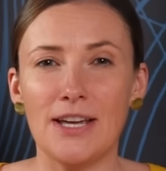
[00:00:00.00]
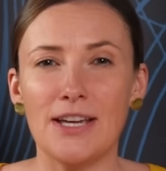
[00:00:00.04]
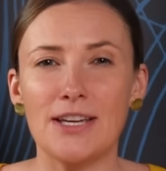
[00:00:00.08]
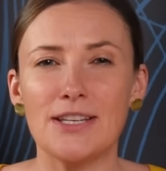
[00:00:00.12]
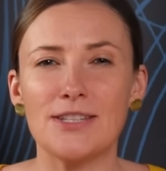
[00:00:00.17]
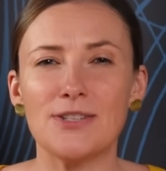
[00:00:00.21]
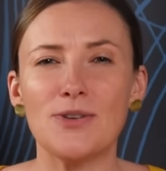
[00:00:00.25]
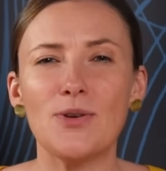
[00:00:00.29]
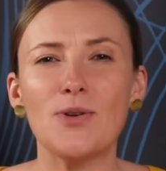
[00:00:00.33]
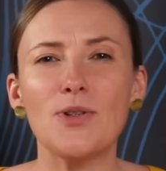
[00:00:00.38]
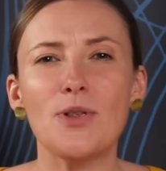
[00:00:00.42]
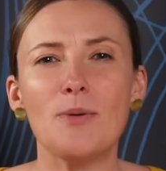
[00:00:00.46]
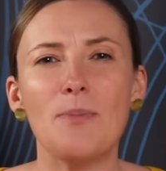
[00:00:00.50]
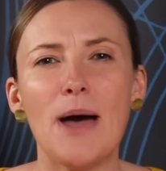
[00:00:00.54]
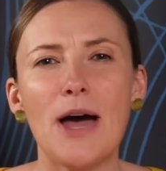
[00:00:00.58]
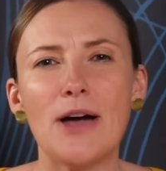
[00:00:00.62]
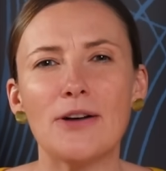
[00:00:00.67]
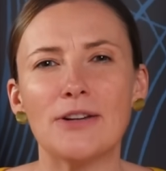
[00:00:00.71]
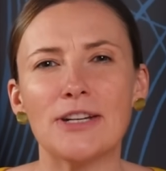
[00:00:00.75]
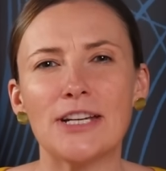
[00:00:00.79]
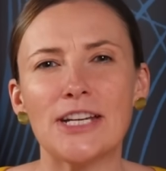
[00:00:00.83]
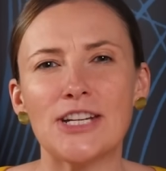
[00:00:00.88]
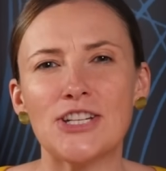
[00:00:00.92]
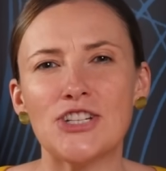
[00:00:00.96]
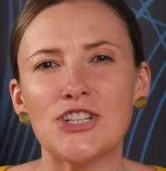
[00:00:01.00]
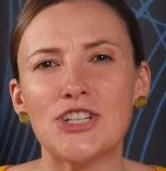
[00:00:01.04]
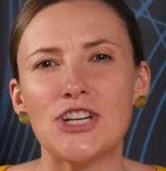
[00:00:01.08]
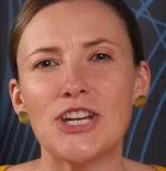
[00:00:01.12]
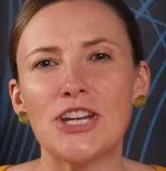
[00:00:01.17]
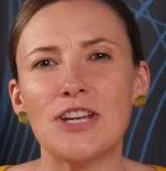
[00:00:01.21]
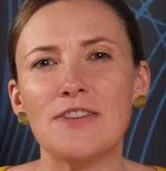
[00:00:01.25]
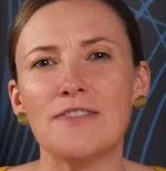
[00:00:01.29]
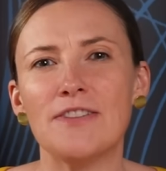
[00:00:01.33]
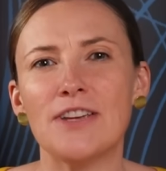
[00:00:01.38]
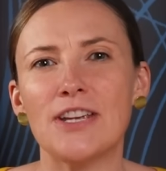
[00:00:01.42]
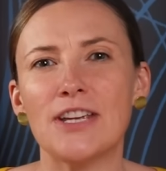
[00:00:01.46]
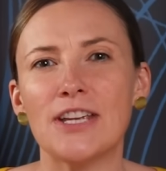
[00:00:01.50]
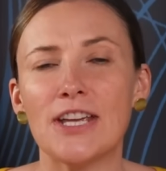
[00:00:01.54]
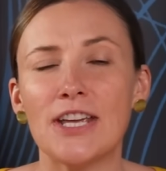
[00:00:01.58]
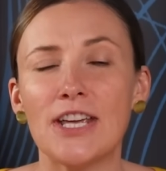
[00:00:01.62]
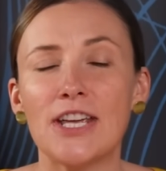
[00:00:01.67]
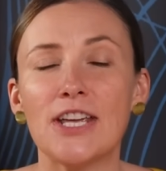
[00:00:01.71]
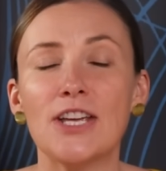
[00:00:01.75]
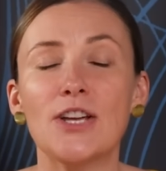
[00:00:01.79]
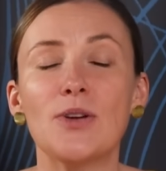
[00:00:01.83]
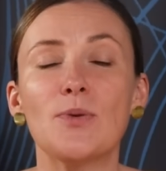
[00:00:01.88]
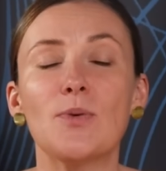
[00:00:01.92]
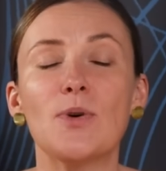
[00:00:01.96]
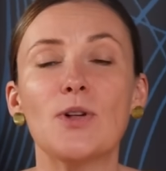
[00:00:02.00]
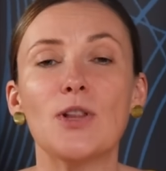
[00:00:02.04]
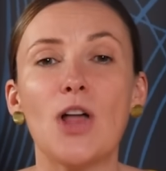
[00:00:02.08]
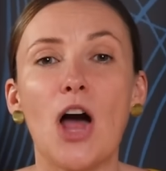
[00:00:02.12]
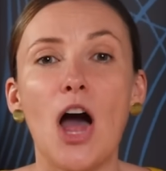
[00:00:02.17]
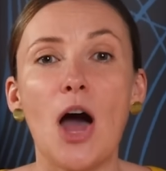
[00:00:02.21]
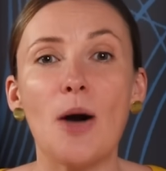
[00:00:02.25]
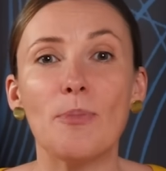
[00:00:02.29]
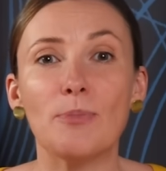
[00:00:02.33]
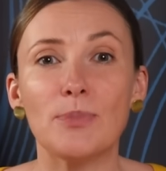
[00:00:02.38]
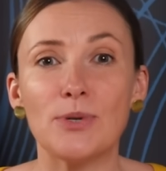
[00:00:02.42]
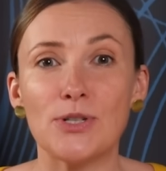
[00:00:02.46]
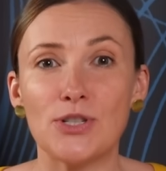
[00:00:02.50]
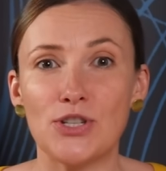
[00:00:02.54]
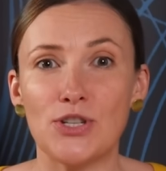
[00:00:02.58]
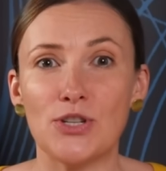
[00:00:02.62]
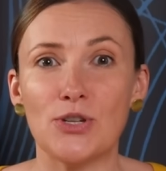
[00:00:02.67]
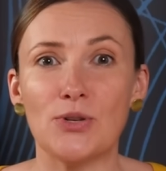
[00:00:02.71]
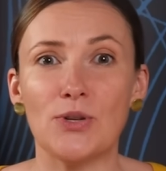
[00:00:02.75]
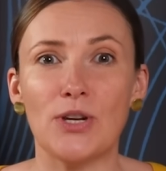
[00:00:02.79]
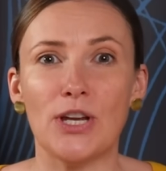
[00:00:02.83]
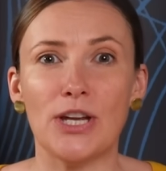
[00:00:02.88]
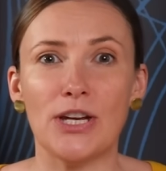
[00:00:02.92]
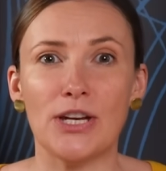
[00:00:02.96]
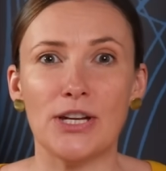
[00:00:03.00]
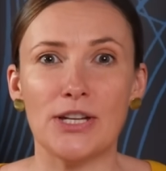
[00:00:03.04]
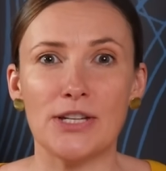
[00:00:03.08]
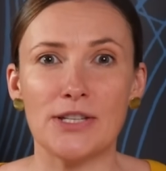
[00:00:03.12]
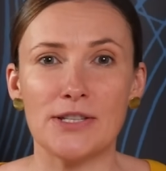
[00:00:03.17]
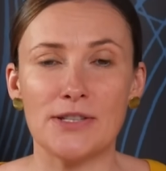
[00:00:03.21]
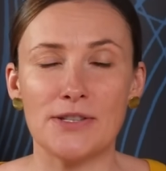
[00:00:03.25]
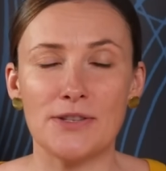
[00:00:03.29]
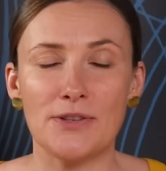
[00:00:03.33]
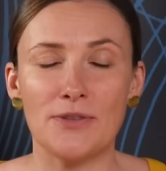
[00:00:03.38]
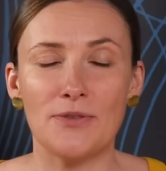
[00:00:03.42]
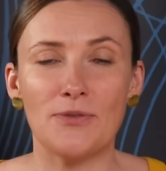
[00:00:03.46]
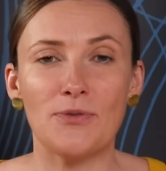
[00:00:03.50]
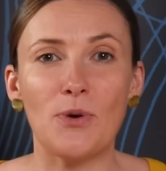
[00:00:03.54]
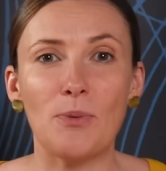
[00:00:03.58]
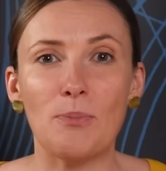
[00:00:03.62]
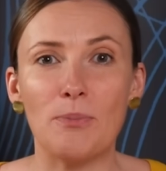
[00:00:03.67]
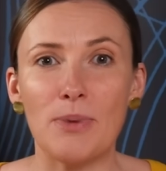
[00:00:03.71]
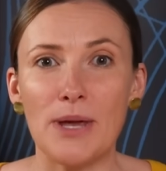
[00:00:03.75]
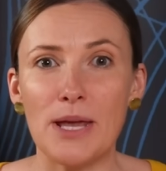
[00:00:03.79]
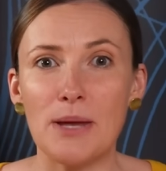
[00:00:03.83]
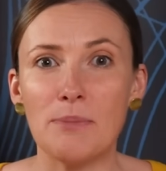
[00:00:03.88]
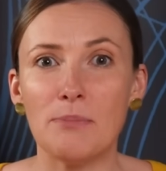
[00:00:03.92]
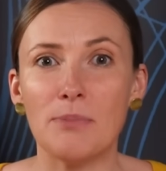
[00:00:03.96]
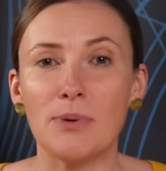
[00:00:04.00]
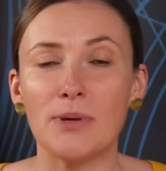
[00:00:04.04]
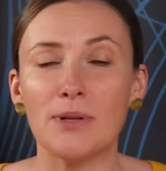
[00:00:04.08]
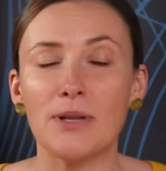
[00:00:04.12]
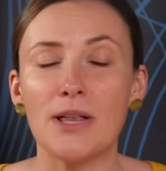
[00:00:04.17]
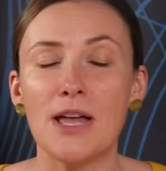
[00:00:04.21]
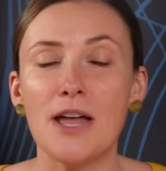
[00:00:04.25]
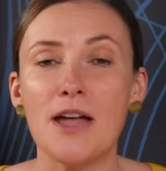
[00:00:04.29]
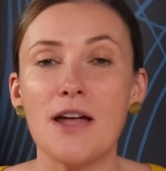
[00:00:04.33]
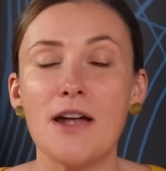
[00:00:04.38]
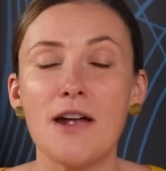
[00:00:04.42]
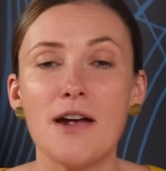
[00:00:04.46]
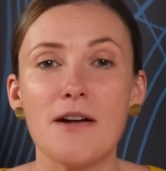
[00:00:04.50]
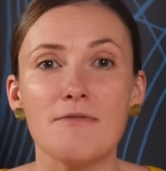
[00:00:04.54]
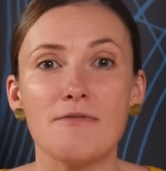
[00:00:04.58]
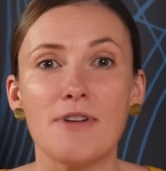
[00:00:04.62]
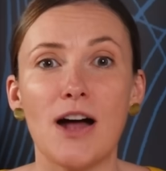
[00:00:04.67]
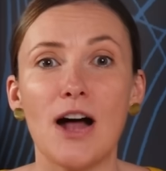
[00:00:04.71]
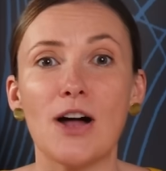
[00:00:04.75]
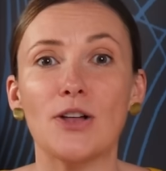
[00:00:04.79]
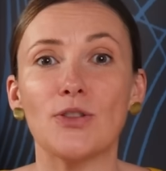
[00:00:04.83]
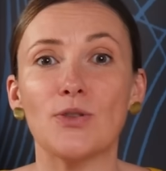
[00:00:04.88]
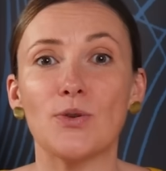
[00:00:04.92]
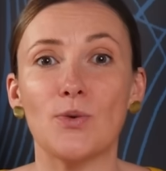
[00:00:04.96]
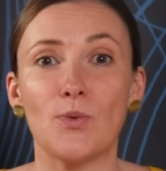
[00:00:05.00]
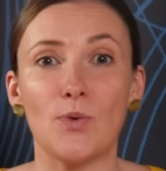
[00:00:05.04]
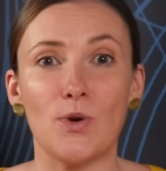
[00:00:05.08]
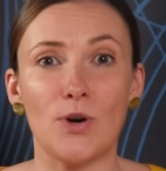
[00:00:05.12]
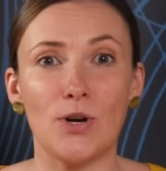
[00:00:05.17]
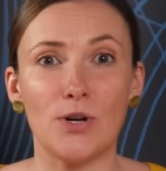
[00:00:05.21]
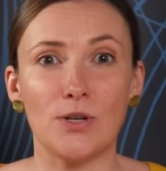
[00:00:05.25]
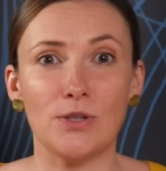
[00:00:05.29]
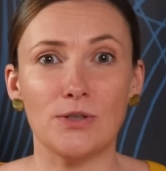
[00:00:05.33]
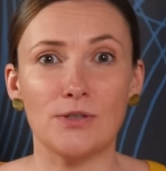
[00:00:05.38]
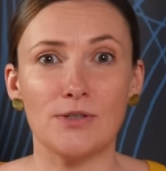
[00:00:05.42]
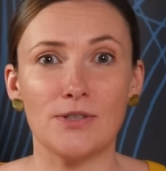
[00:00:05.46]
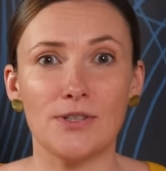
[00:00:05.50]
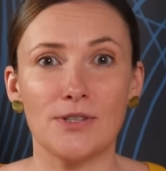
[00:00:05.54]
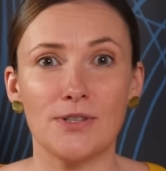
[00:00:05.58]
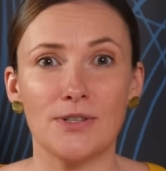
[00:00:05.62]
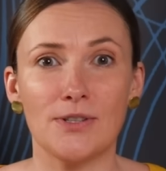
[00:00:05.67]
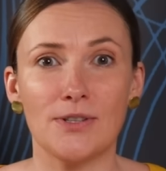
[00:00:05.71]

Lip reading: is all about achieving equal opportunities for people around the world.